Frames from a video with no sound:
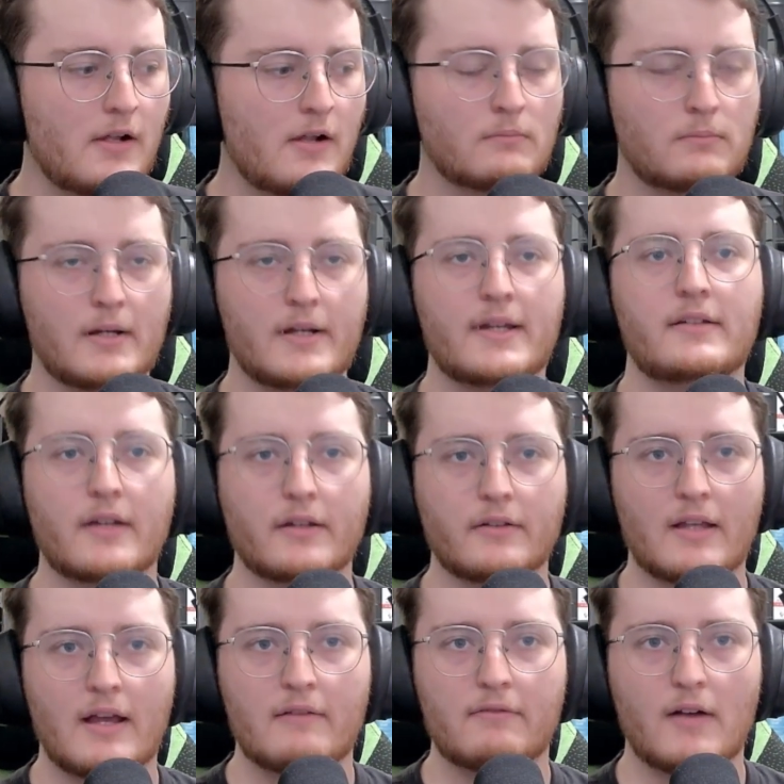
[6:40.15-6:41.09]
but it does
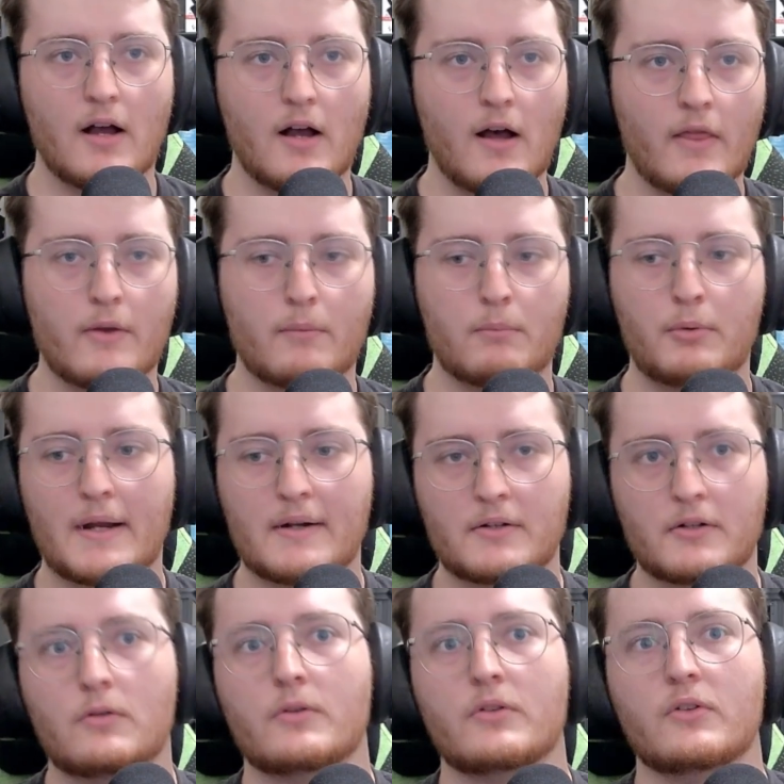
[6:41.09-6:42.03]
have other
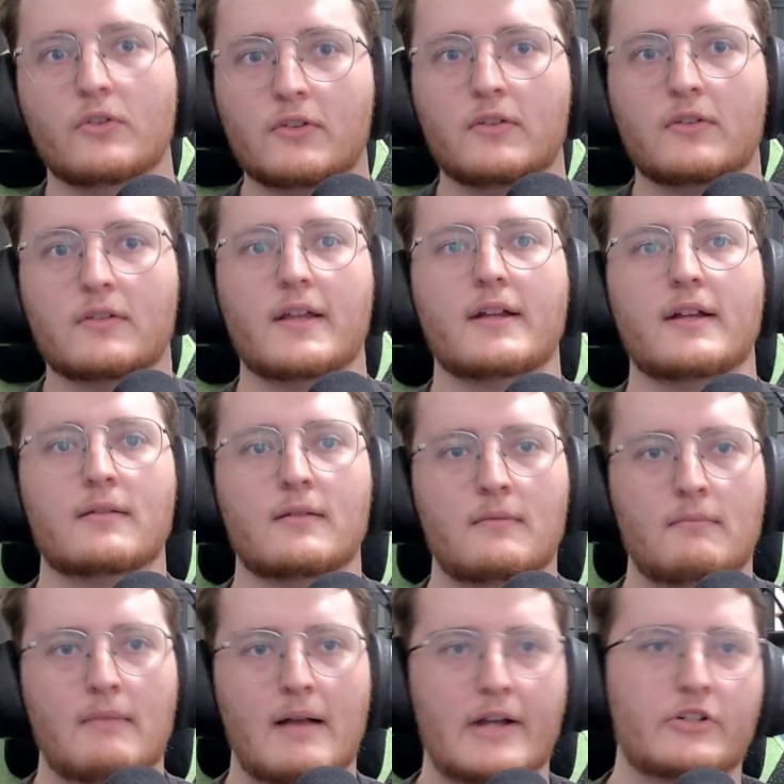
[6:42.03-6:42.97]
practical uses like
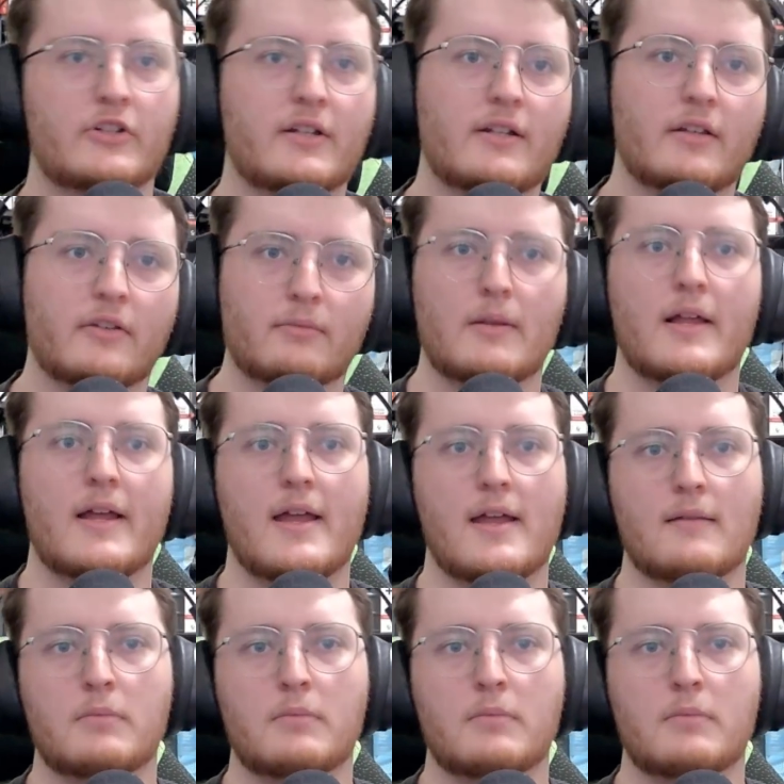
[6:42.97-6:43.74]
actually displaying,